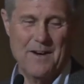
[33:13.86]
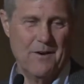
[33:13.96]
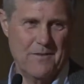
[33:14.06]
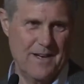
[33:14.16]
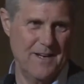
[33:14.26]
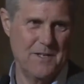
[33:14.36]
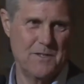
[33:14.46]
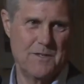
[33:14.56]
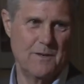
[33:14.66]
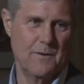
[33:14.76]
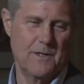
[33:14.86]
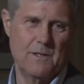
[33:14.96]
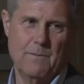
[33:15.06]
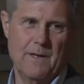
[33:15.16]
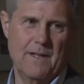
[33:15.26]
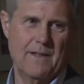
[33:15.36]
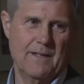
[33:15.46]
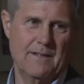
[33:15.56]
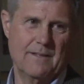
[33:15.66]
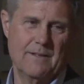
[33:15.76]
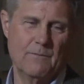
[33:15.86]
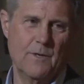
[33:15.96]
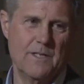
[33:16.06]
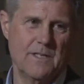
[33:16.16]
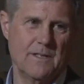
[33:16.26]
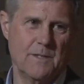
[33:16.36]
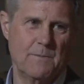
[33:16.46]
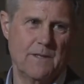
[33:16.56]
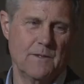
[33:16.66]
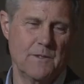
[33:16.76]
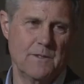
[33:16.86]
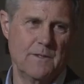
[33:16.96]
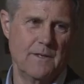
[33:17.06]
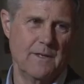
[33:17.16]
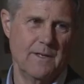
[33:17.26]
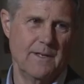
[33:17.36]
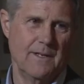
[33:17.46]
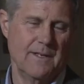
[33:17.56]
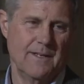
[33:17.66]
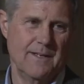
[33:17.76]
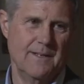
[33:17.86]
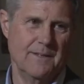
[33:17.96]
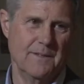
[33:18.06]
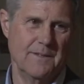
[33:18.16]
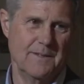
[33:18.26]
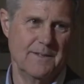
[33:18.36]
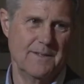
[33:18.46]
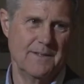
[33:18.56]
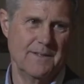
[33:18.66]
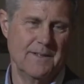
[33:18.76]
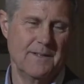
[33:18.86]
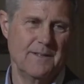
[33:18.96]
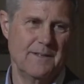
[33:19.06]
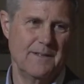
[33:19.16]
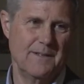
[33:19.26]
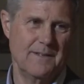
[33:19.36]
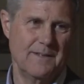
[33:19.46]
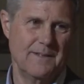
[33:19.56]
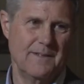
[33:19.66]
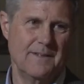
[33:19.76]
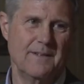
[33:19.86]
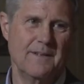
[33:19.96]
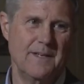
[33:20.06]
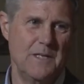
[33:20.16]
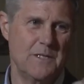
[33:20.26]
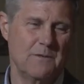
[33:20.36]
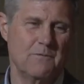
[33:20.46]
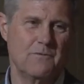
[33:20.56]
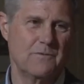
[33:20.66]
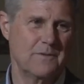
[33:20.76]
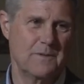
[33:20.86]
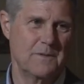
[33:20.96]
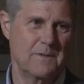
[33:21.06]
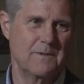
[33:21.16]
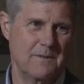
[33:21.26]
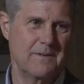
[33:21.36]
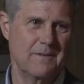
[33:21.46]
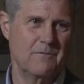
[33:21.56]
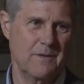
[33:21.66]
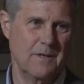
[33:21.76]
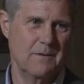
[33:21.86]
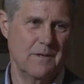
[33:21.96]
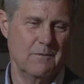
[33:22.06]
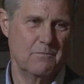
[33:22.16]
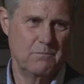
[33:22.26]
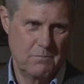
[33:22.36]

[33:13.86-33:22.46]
I don't know if that answers your question, but I think that the reason is because the, you know, the, the, the, the ease of, of, of